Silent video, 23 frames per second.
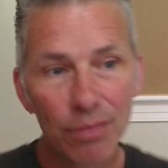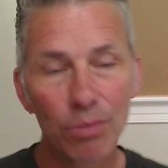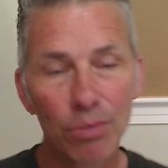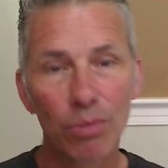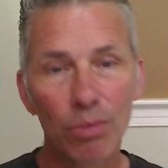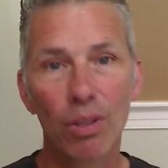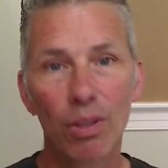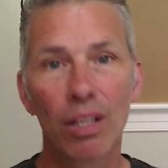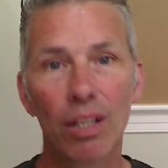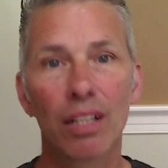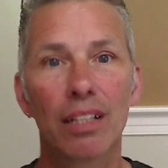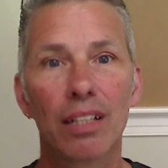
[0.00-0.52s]

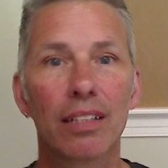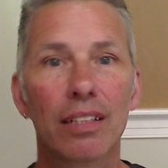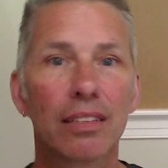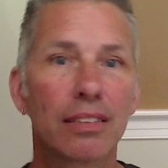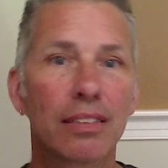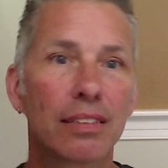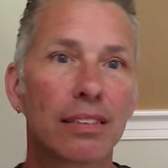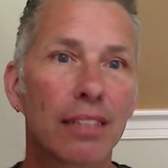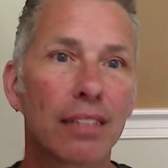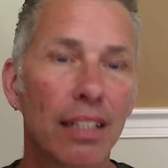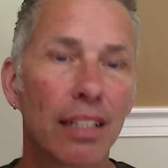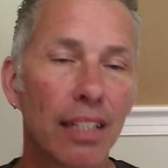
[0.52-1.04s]

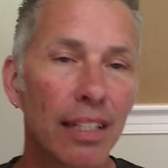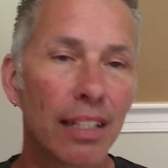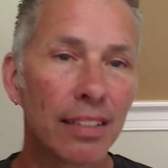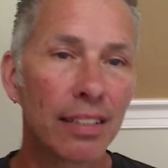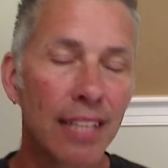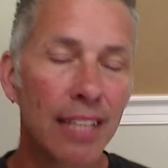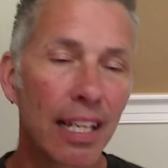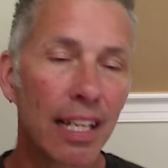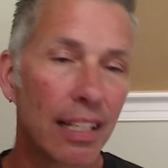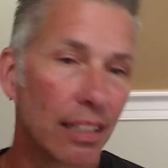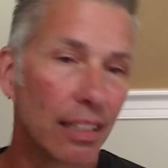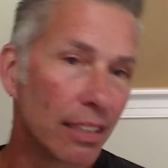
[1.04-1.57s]
was
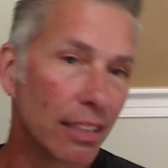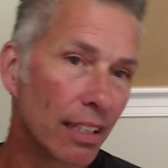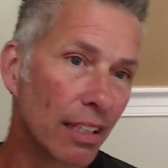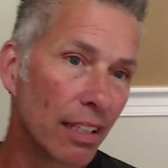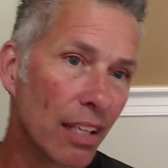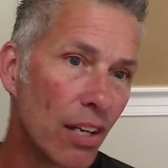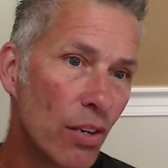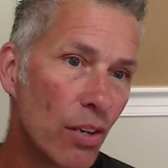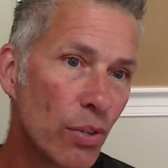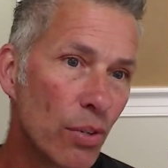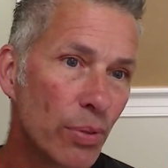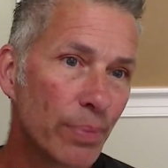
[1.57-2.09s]
entitled
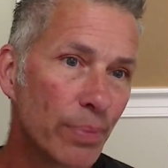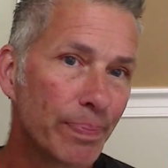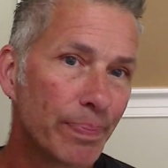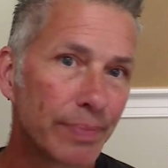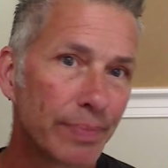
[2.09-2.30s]
Alone.